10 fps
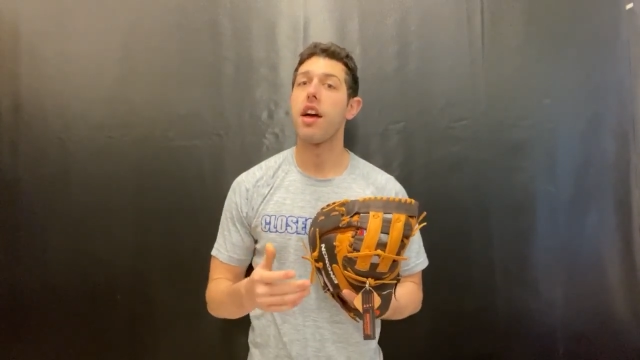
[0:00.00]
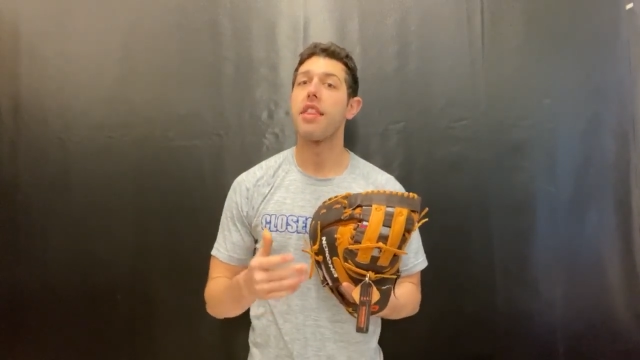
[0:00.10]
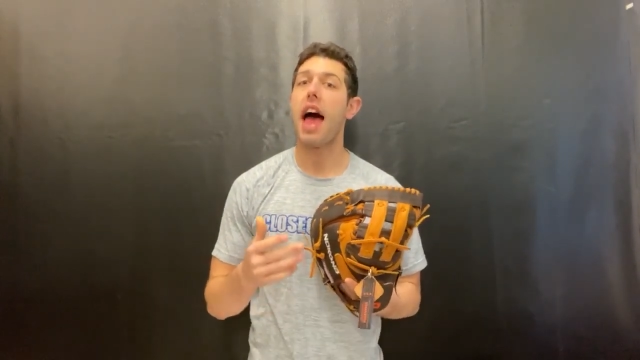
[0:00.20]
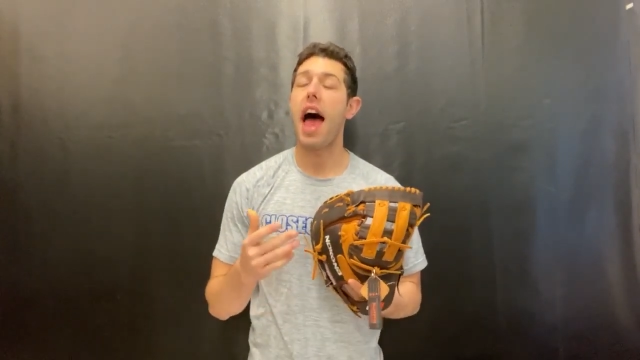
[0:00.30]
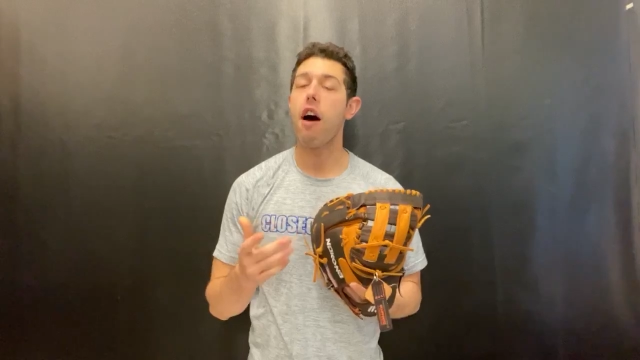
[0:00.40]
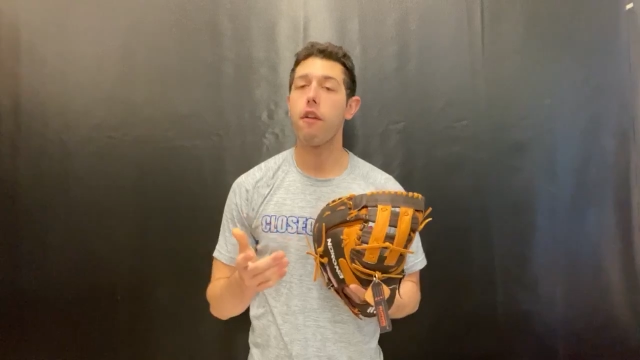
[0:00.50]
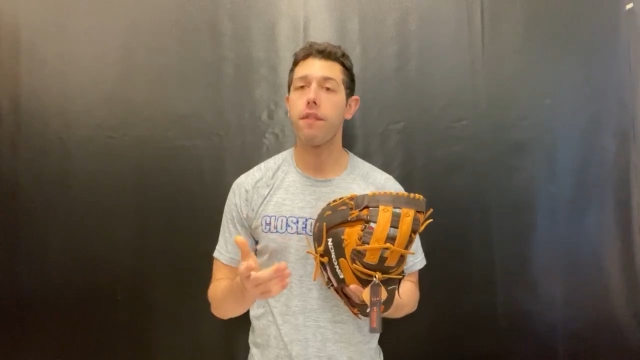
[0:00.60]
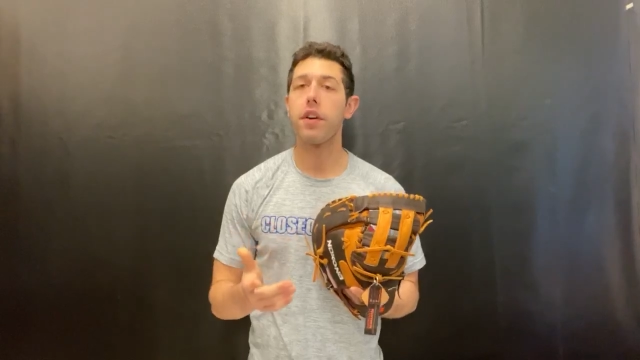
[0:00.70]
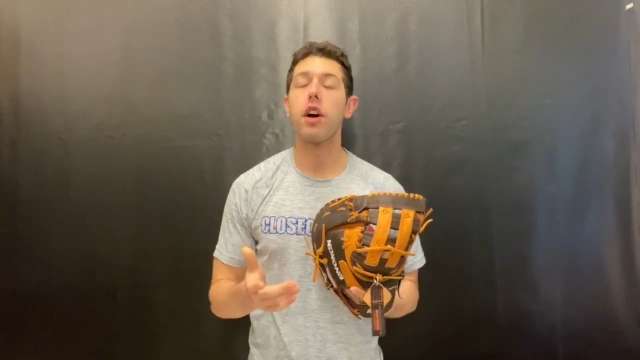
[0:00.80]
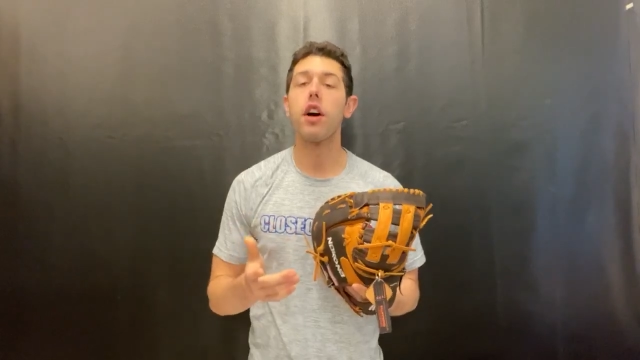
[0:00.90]
The
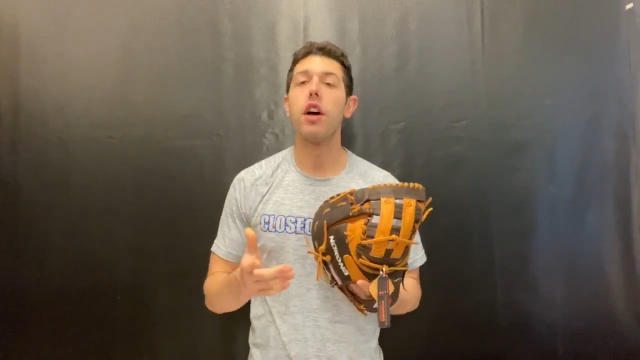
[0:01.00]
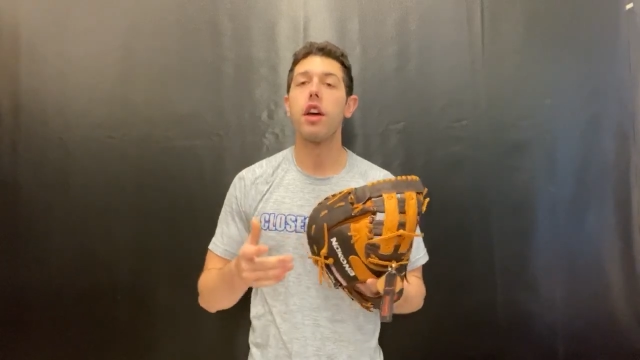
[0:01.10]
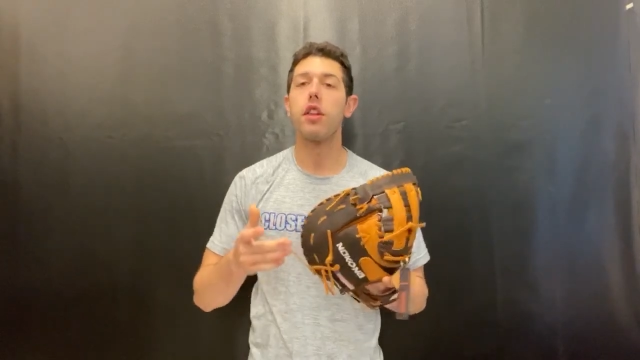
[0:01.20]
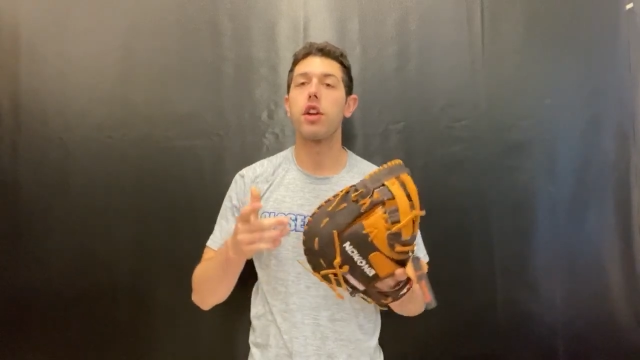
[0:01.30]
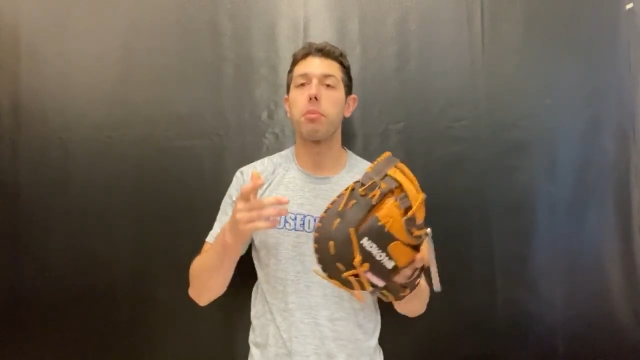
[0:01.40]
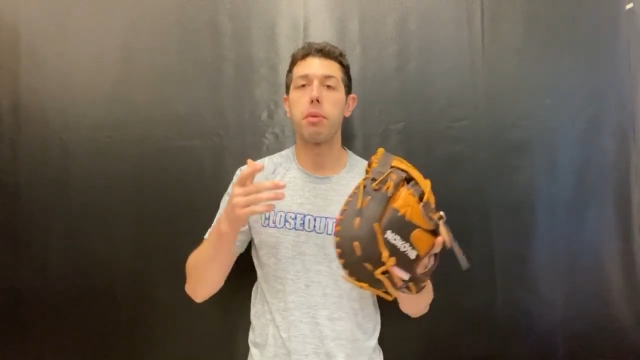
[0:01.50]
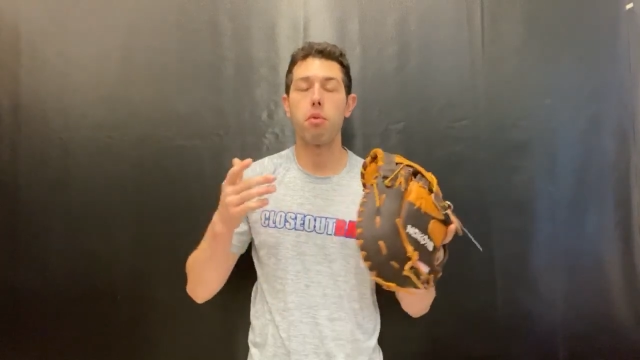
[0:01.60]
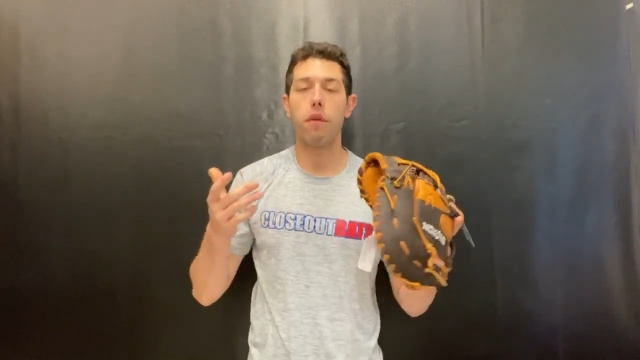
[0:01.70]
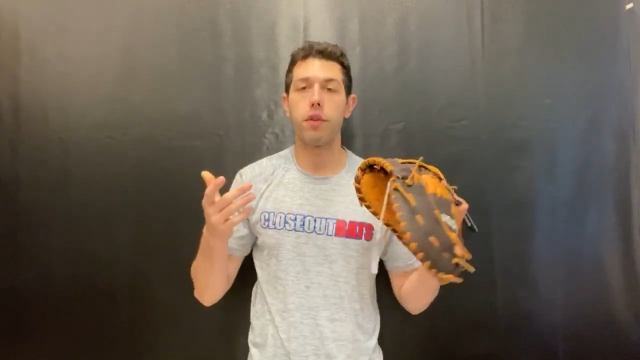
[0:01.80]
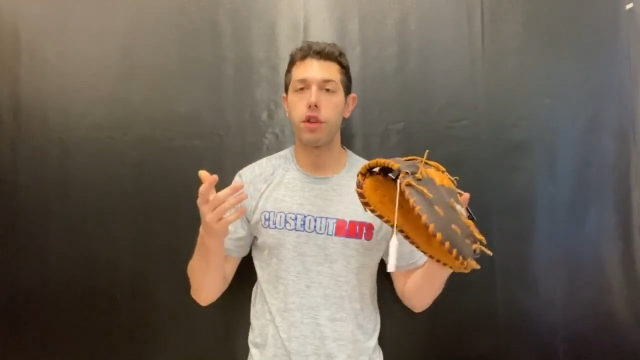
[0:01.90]
Alpha is going to be
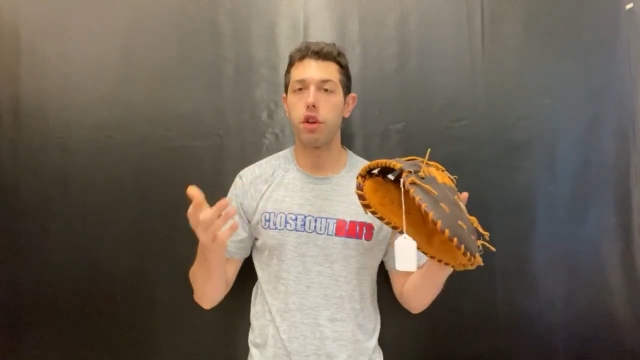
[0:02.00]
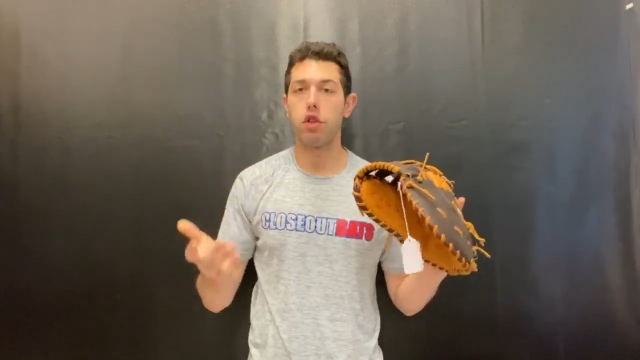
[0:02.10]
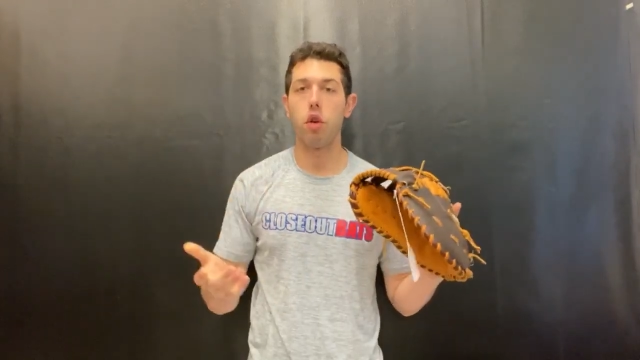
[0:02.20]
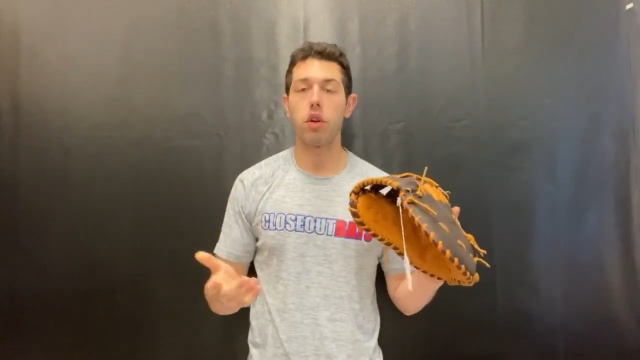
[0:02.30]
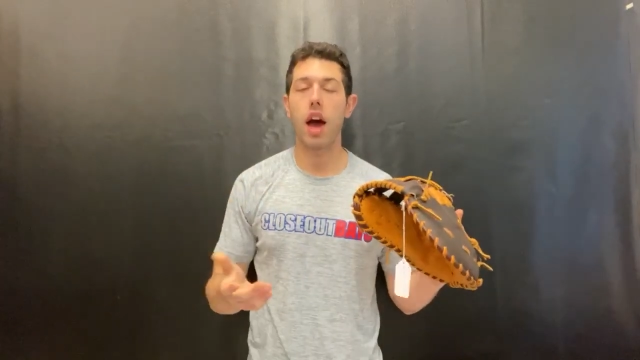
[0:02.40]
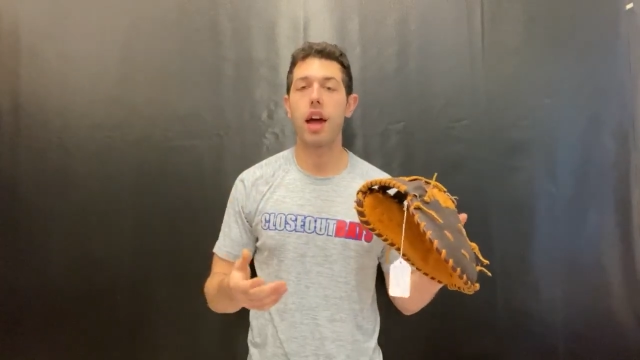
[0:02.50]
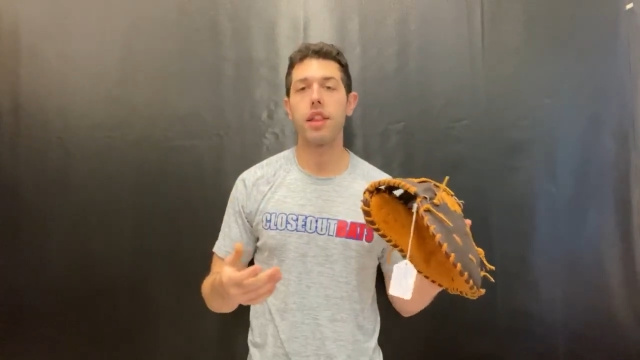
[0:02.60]
more for the adult guy,